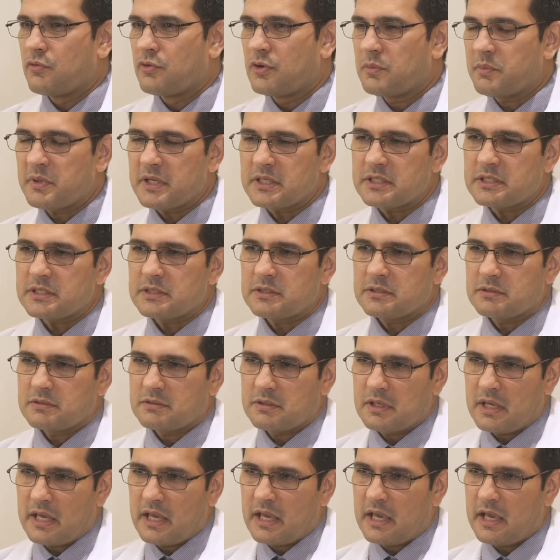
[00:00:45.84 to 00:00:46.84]
We must
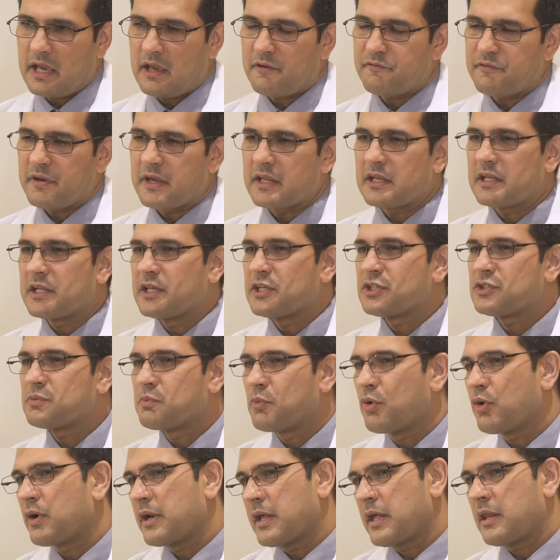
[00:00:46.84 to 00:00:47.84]
have at
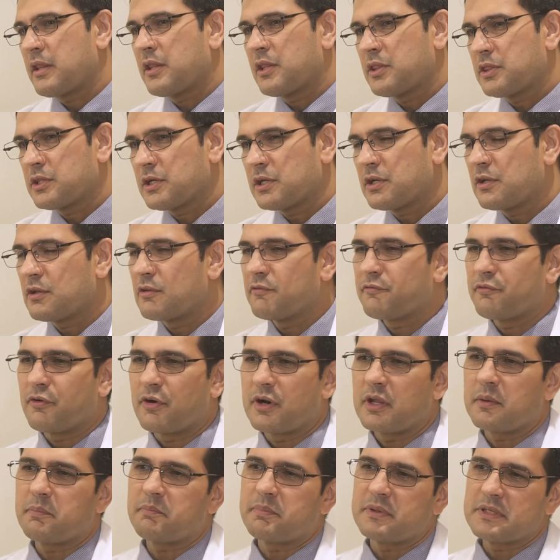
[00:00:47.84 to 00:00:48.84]
least more than 30 to
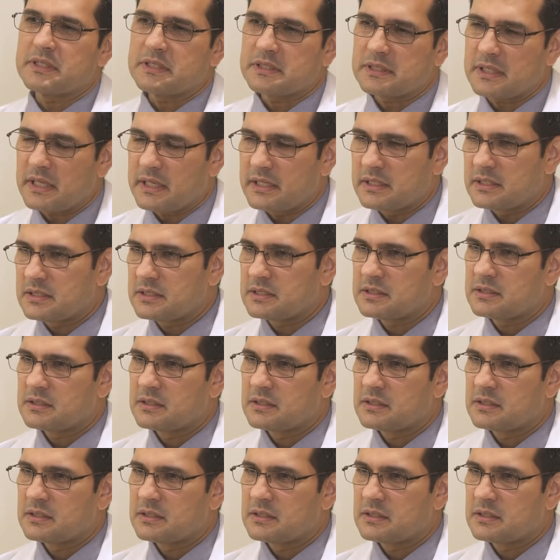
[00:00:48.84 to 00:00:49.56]
40%